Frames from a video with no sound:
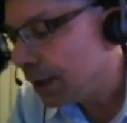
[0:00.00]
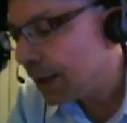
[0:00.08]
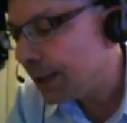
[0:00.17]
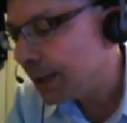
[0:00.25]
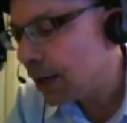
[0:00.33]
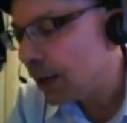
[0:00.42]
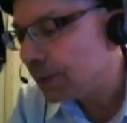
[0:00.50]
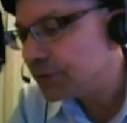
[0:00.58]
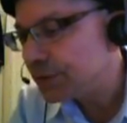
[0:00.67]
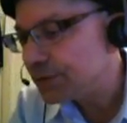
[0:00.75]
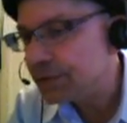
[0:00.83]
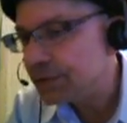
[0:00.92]
And now I was
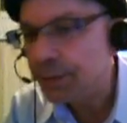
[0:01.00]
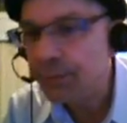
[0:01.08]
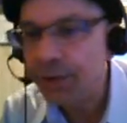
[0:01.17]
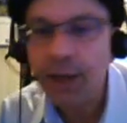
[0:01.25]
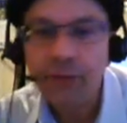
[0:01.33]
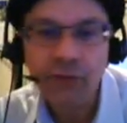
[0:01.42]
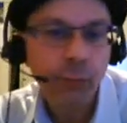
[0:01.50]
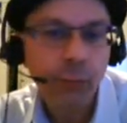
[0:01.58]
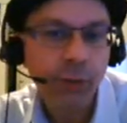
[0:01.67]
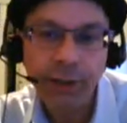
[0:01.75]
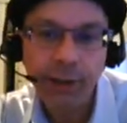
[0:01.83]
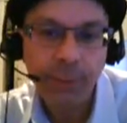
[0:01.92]
going to say something else,
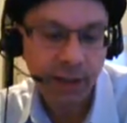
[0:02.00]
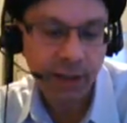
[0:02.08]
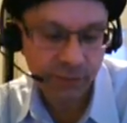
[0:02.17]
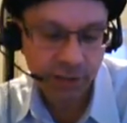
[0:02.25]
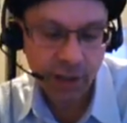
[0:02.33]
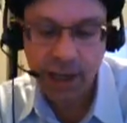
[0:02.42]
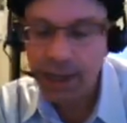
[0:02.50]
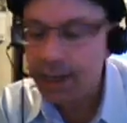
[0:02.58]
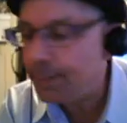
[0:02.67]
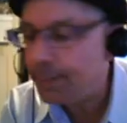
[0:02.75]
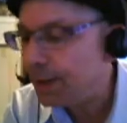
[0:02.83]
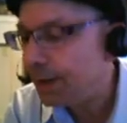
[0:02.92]
but I'm out of
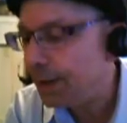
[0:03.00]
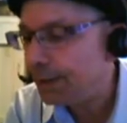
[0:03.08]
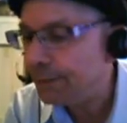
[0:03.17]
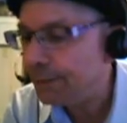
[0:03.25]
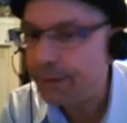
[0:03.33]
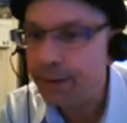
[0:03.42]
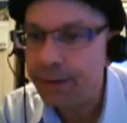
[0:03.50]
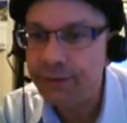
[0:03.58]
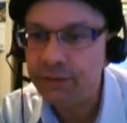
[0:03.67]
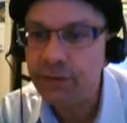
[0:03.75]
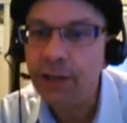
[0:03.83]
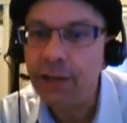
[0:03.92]
time, and
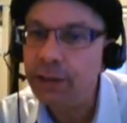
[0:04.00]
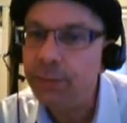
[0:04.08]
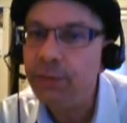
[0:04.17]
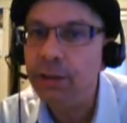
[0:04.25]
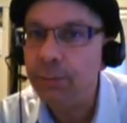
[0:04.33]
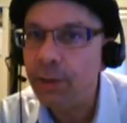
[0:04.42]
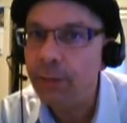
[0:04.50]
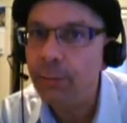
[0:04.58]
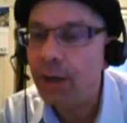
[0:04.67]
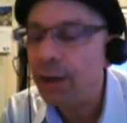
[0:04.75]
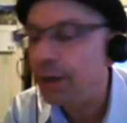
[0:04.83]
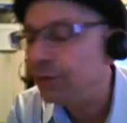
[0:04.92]
it's not leaping into my
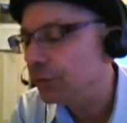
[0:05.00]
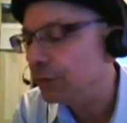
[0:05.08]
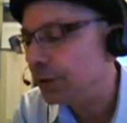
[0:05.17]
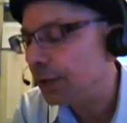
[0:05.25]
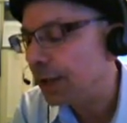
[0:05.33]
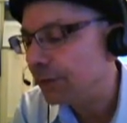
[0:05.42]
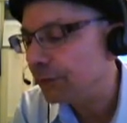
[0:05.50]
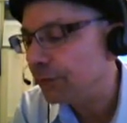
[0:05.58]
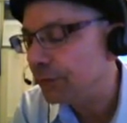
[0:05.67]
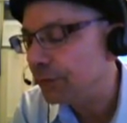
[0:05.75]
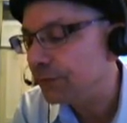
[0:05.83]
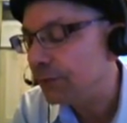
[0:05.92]
mind during the last
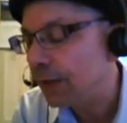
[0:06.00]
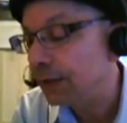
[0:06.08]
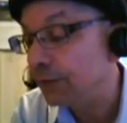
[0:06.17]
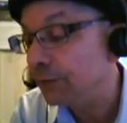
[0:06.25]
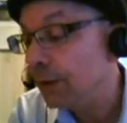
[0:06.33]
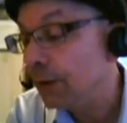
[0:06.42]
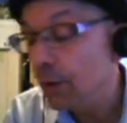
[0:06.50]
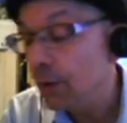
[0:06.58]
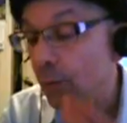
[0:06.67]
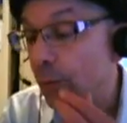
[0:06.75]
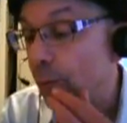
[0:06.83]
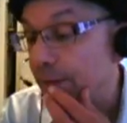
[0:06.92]
30 seconds.
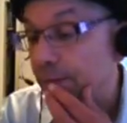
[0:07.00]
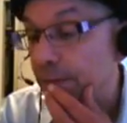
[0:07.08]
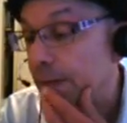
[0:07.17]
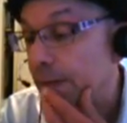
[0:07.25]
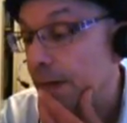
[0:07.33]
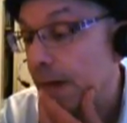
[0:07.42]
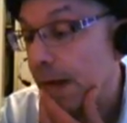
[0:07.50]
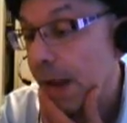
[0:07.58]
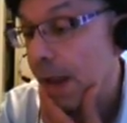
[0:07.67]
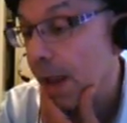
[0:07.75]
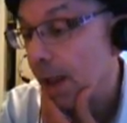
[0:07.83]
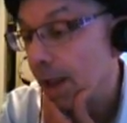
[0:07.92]
What was it?
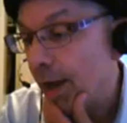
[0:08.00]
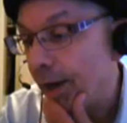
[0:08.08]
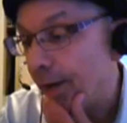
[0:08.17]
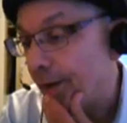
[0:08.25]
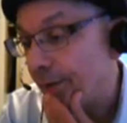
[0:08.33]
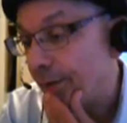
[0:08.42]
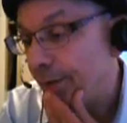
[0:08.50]
I don't know.